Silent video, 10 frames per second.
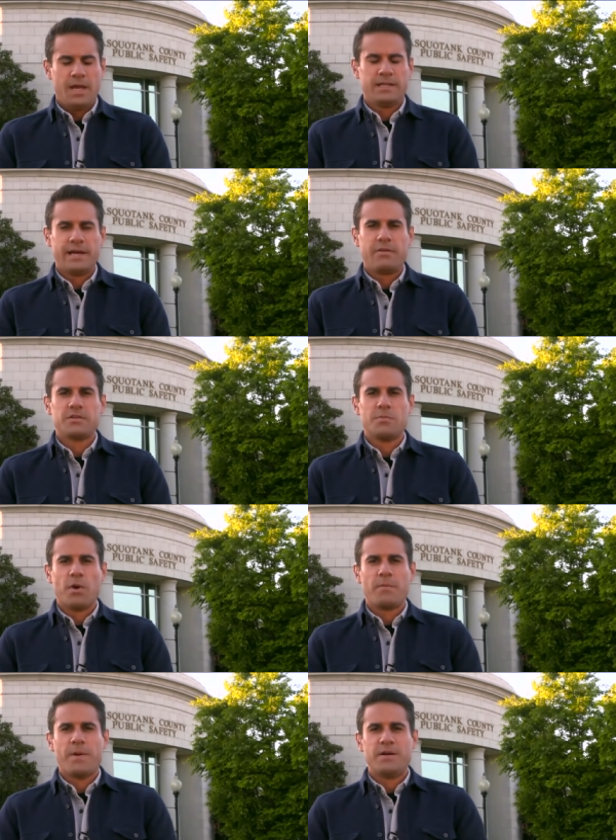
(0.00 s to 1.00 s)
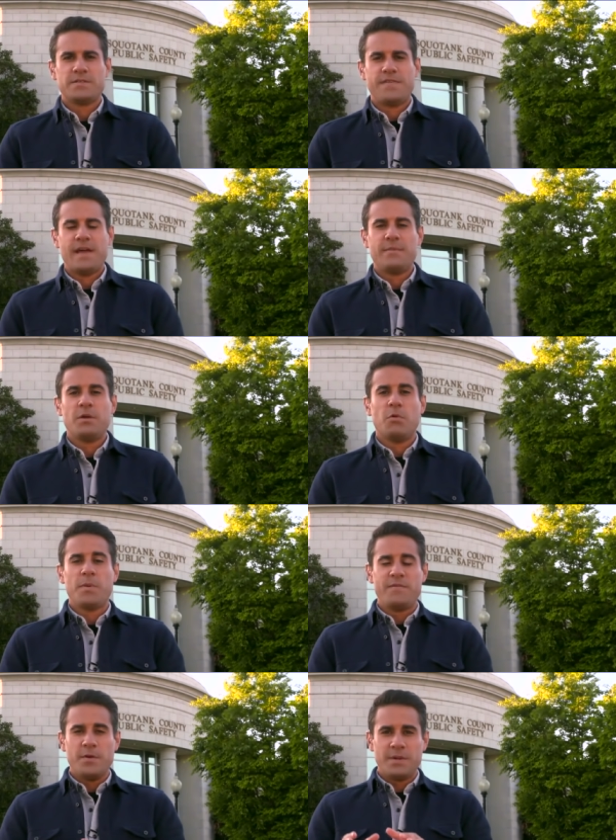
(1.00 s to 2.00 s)
And later this morning, Brown's family will
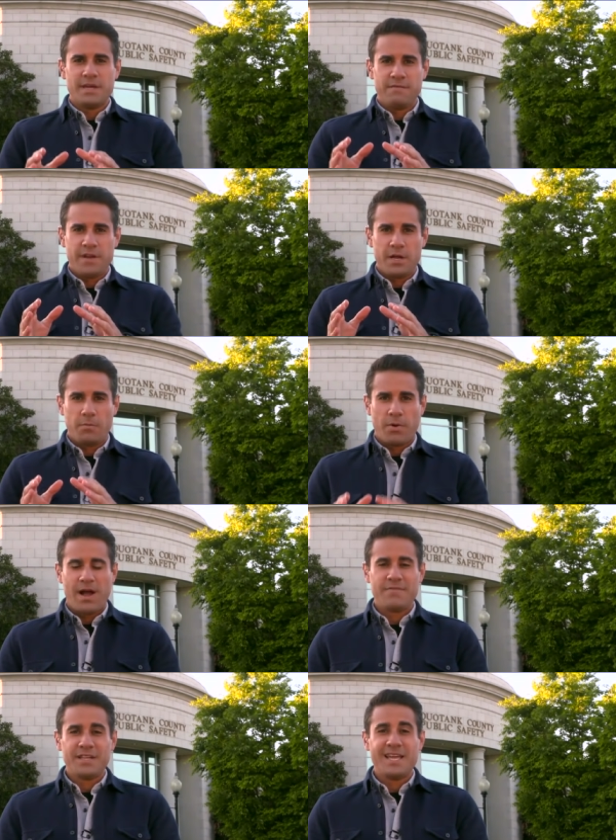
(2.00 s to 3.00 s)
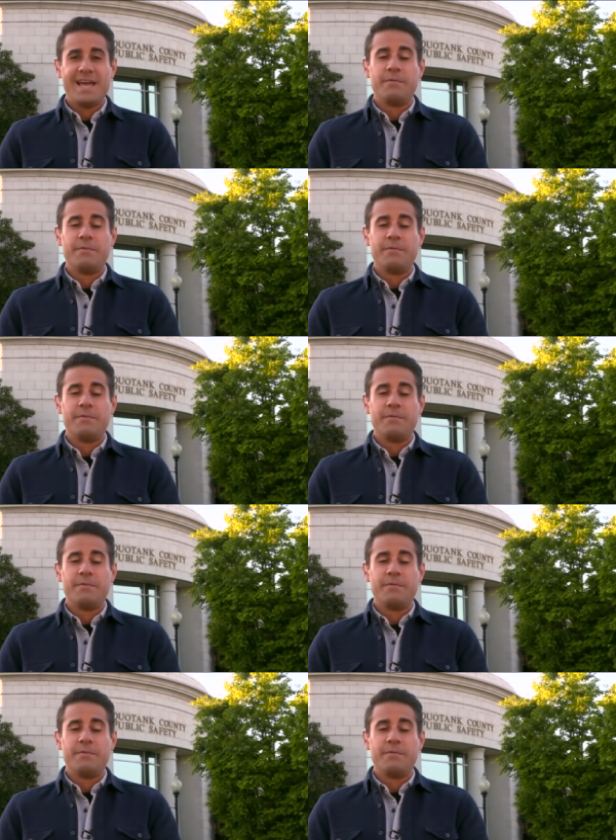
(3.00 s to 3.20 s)
be viewing that video privately,